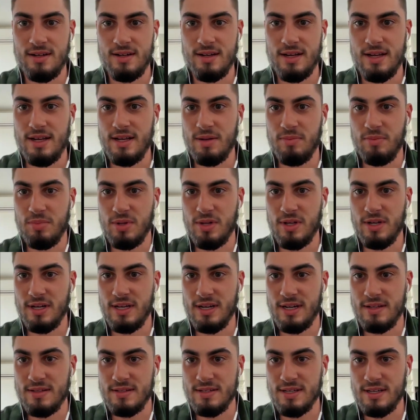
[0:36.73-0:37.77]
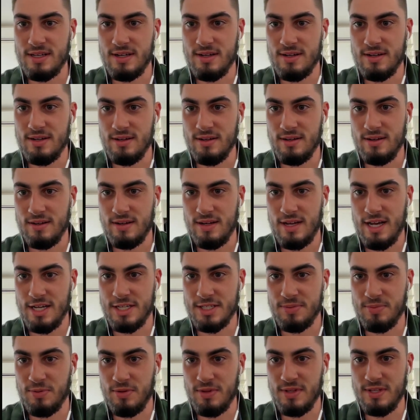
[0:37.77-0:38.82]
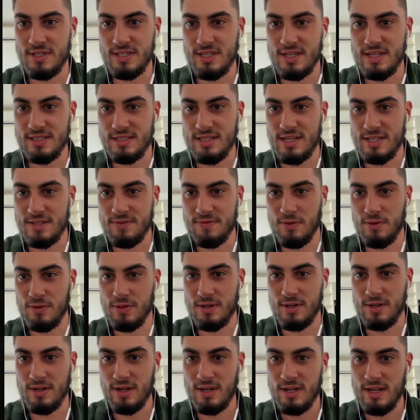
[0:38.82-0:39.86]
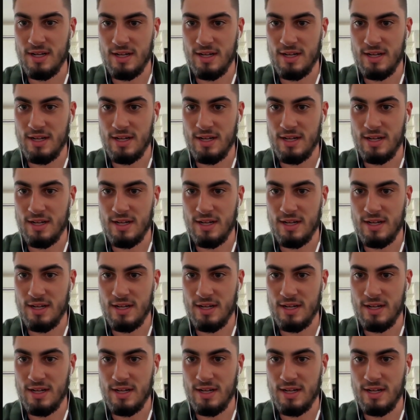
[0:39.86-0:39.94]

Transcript: and plug it into here, export the CSS folder,